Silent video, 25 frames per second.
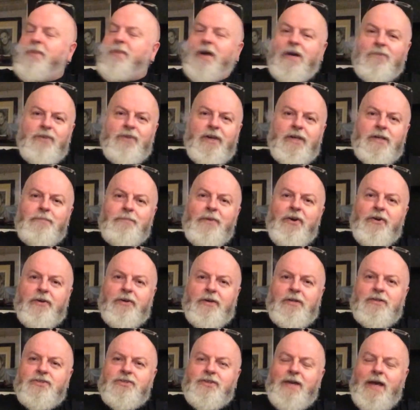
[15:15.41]
but I read
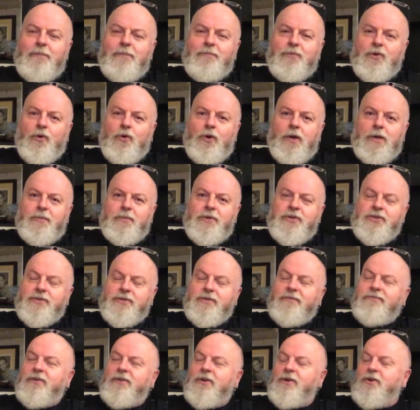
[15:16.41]
American Tabloid, which is
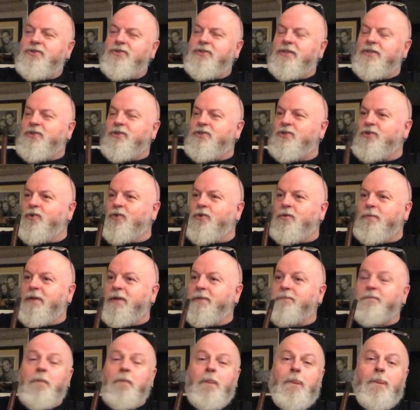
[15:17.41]
the first
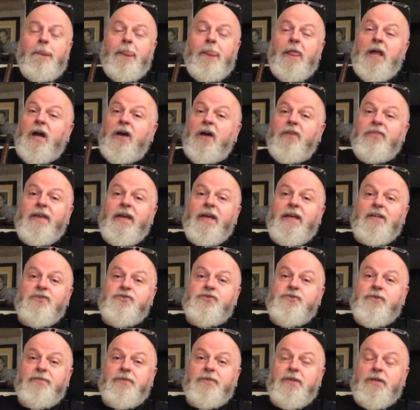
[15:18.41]
instalment, and then
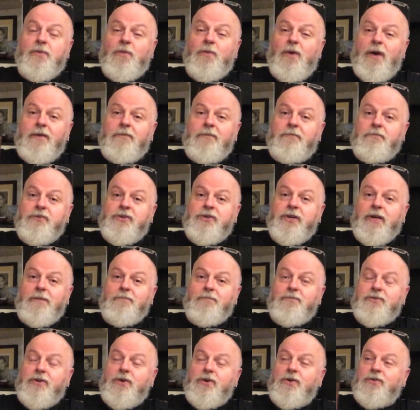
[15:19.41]
drifted away from
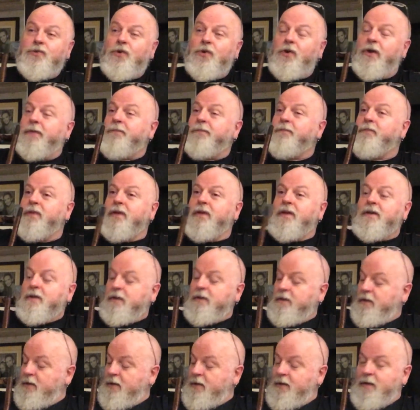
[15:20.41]
James Ellroy.
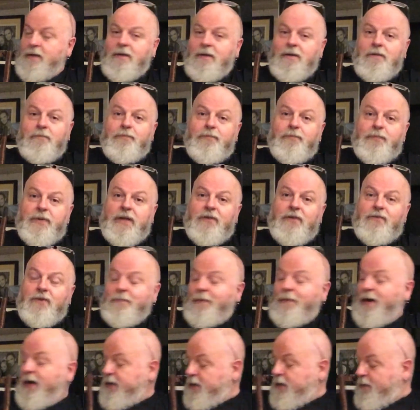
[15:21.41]
But it
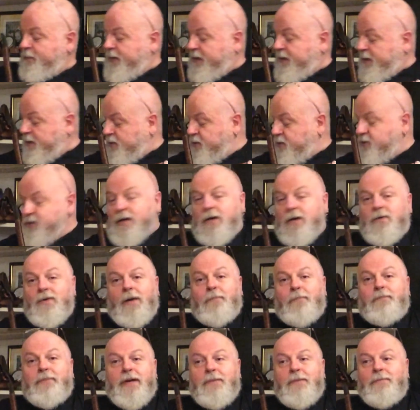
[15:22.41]
reminded me, and so
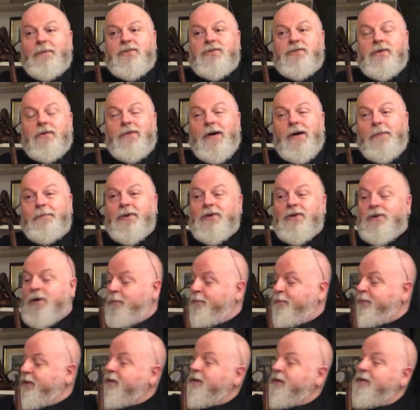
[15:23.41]
I picked myself up a
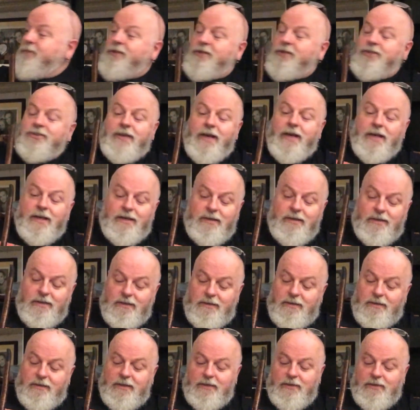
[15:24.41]
copy of the second
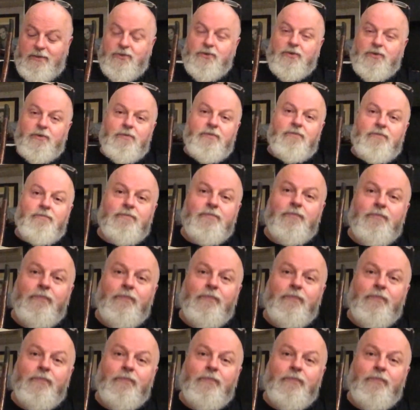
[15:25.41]
instalment,